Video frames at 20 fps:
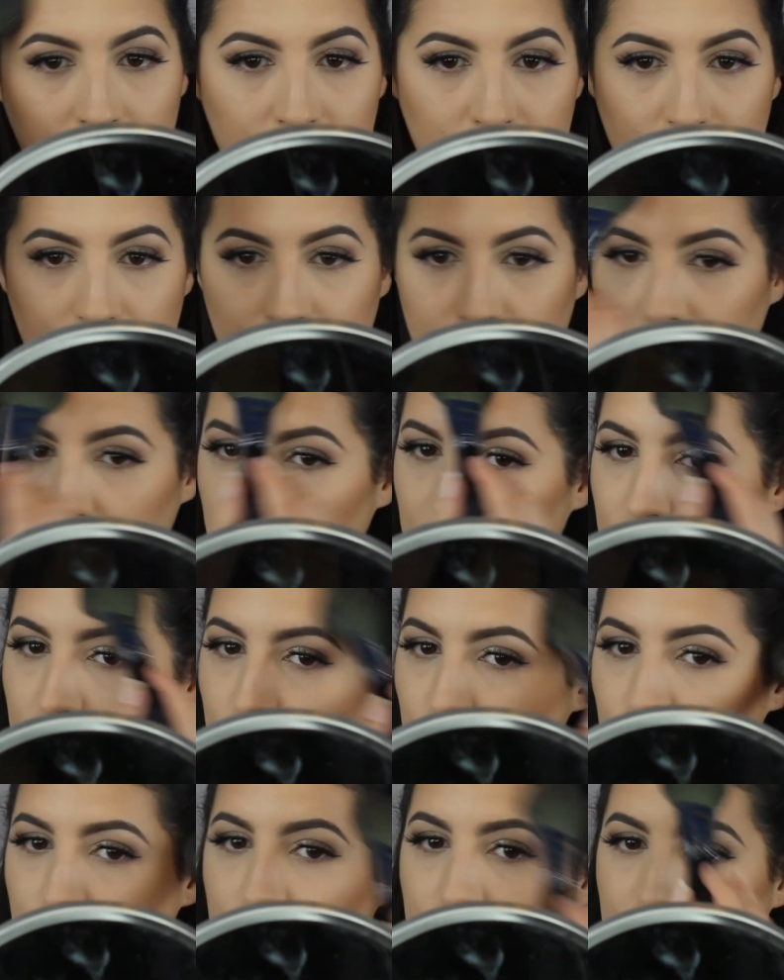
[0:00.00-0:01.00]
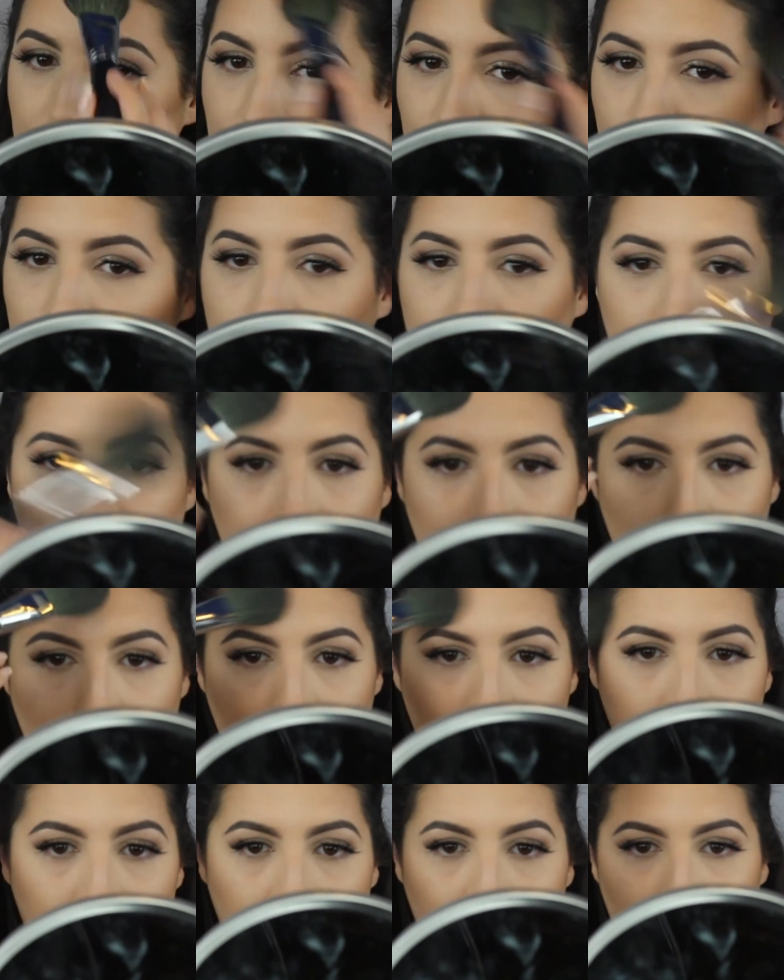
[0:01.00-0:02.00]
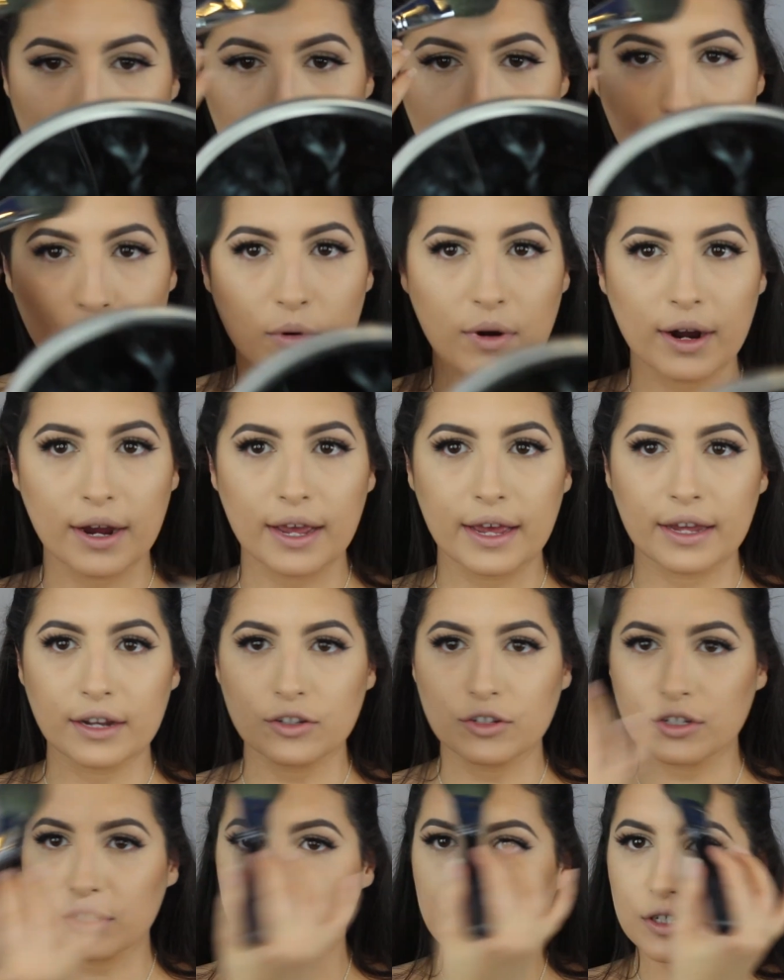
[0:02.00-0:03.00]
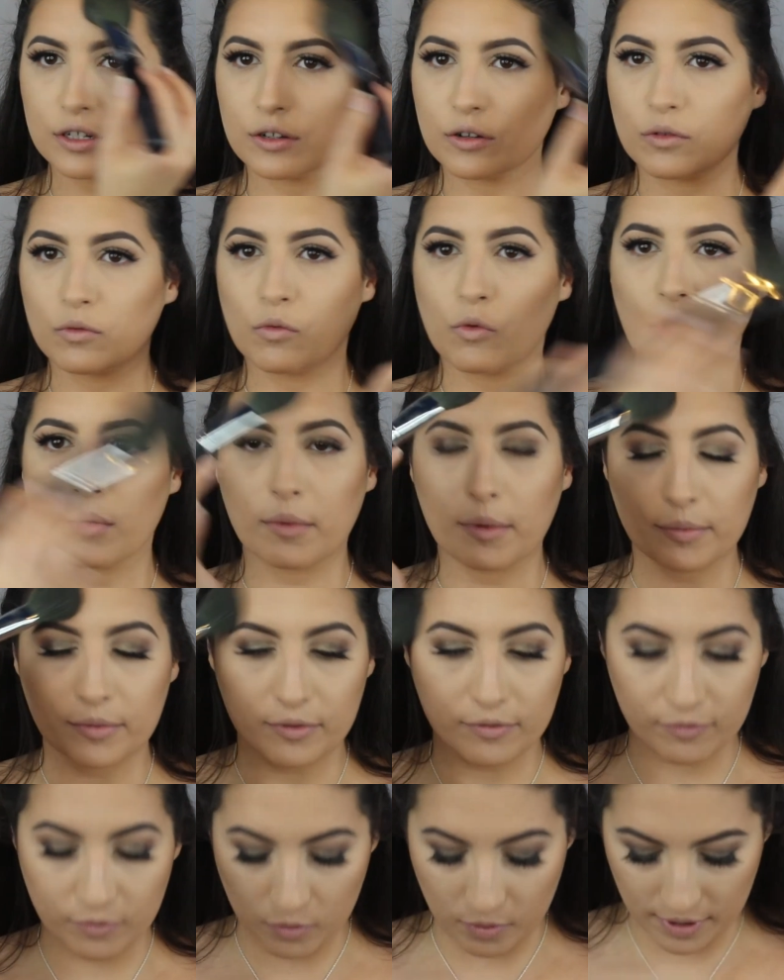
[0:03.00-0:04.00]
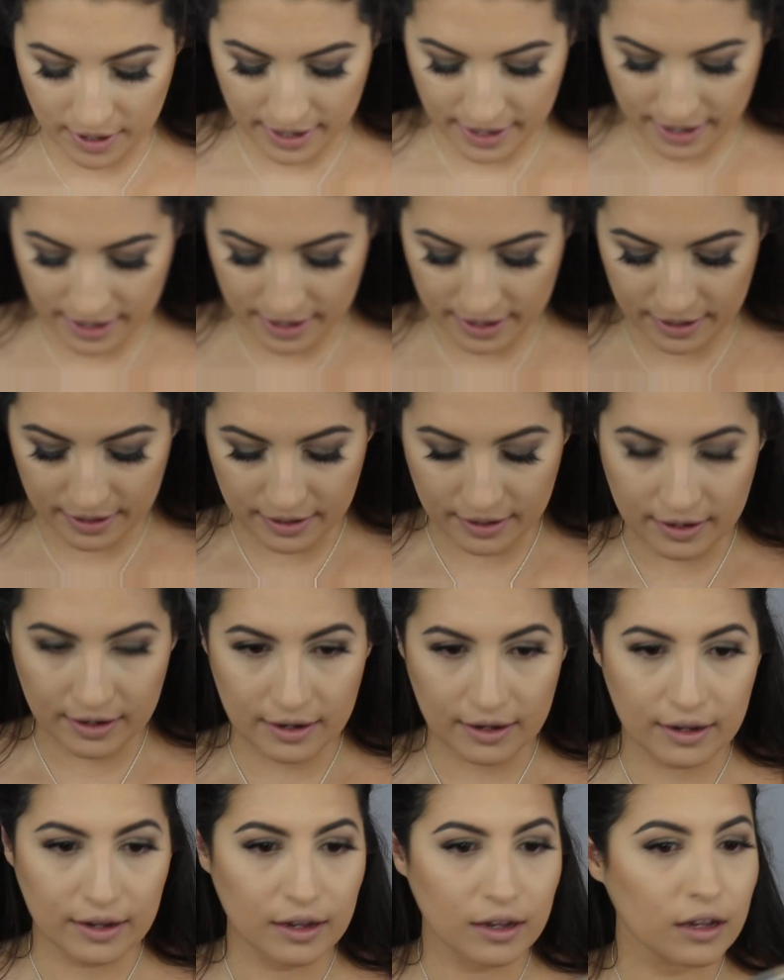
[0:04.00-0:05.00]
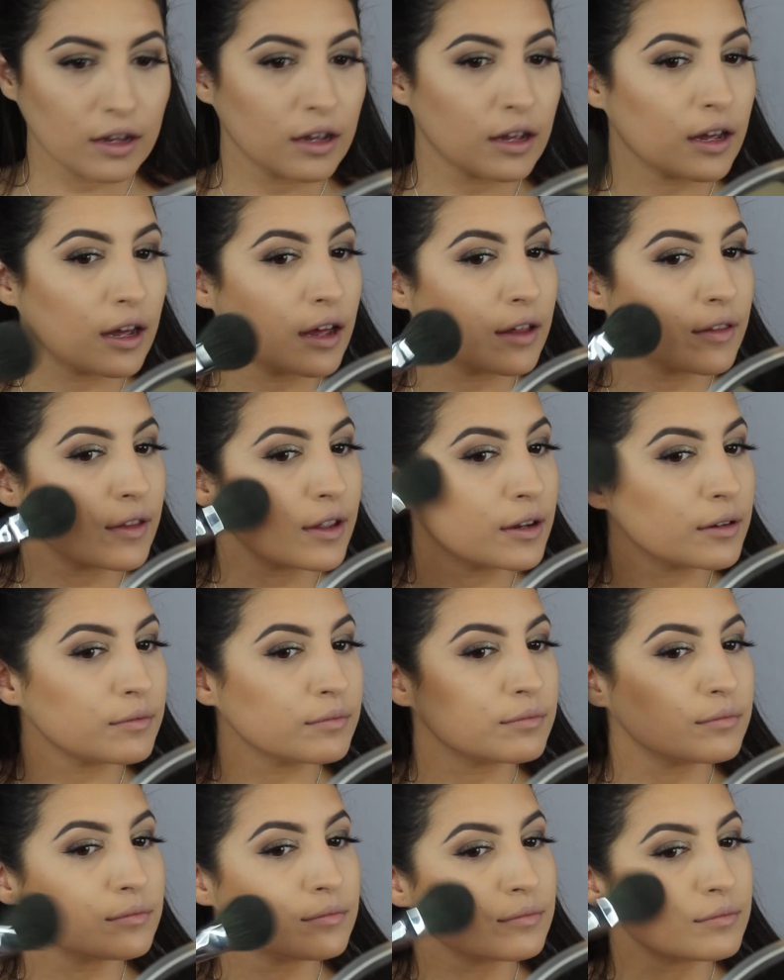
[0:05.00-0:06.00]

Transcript: So I'm just gonna sweep that over the forehead just to warm up the forehead, and then